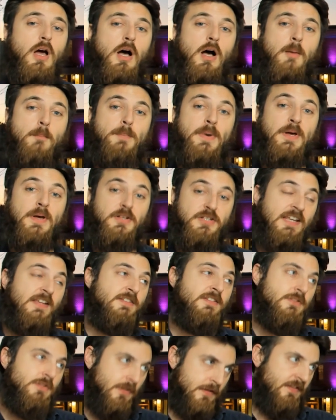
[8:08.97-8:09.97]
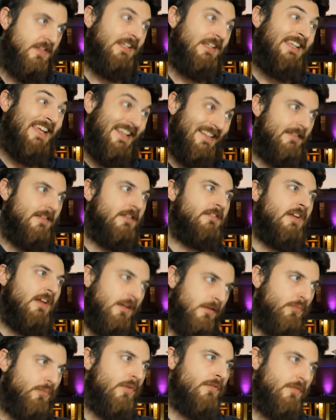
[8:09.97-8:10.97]
but is not yet
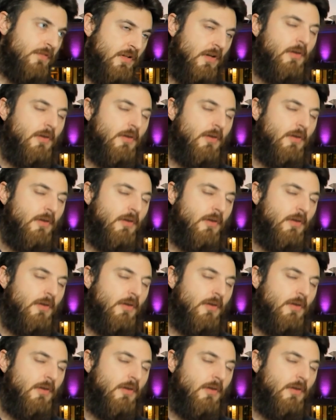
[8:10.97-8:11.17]
synced with CRM.